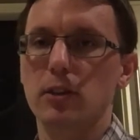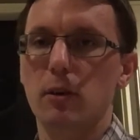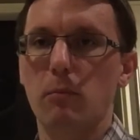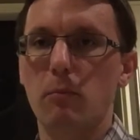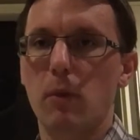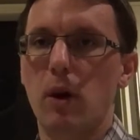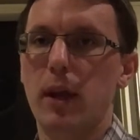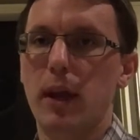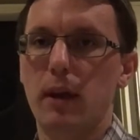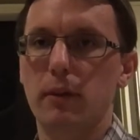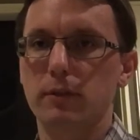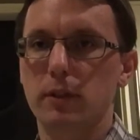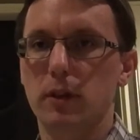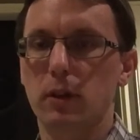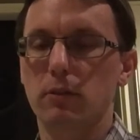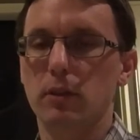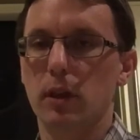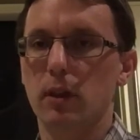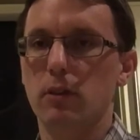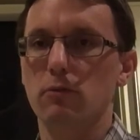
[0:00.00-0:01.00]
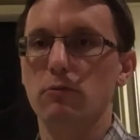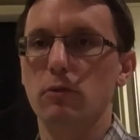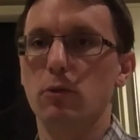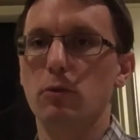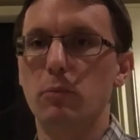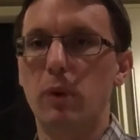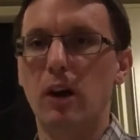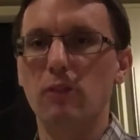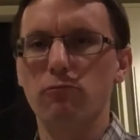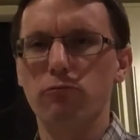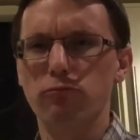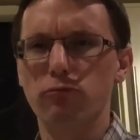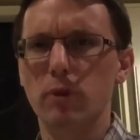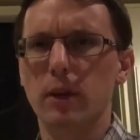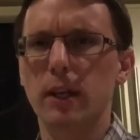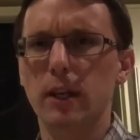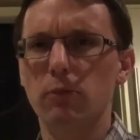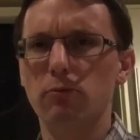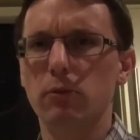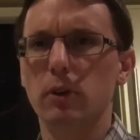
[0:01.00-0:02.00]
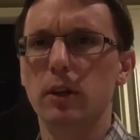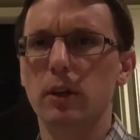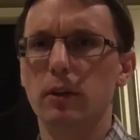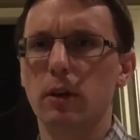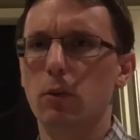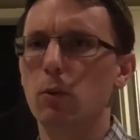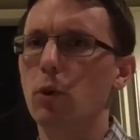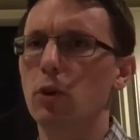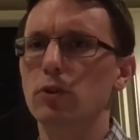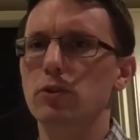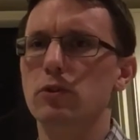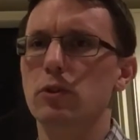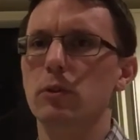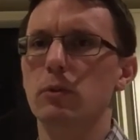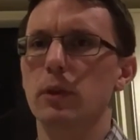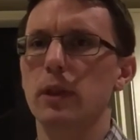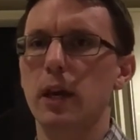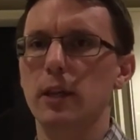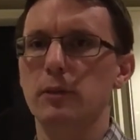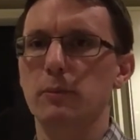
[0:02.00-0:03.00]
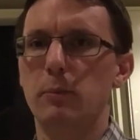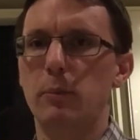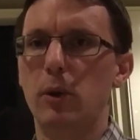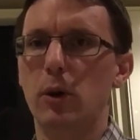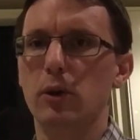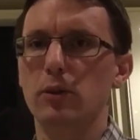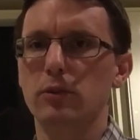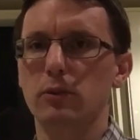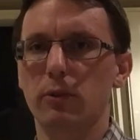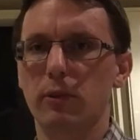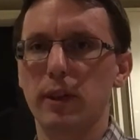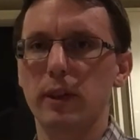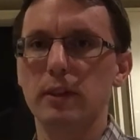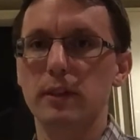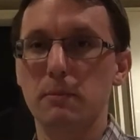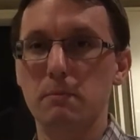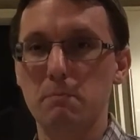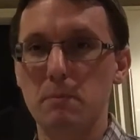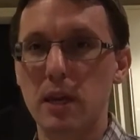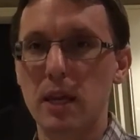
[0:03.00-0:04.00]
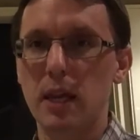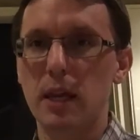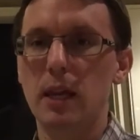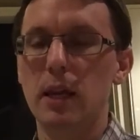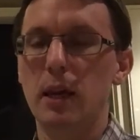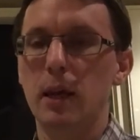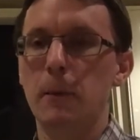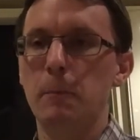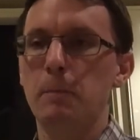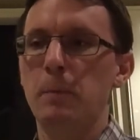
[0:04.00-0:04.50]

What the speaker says: I might have to go down that route, but I really, really don't want to, and that's a personal thing to me.